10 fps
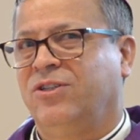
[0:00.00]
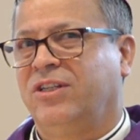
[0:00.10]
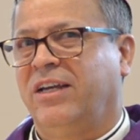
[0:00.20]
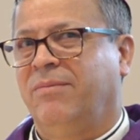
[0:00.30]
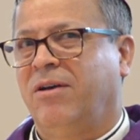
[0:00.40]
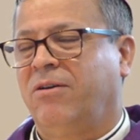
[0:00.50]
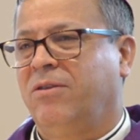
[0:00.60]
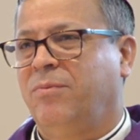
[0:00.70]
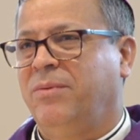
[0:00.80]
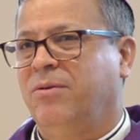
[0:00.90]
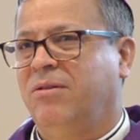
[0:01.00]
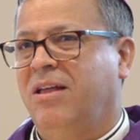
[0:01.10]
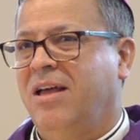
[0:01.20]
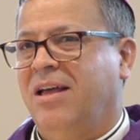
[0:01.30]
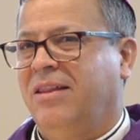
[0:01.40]
say about other
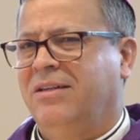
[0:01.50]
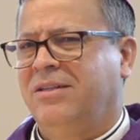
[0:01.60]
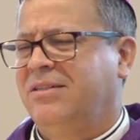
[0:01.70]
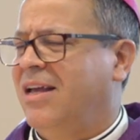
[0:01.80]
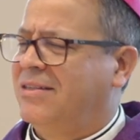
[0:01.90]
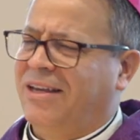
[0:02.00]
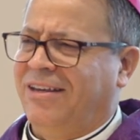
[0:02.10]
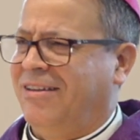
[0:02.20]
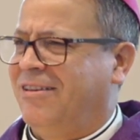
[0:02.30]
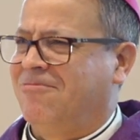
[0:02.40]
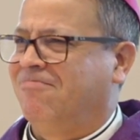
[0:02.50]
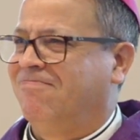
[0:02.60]
people, let's just not say anything.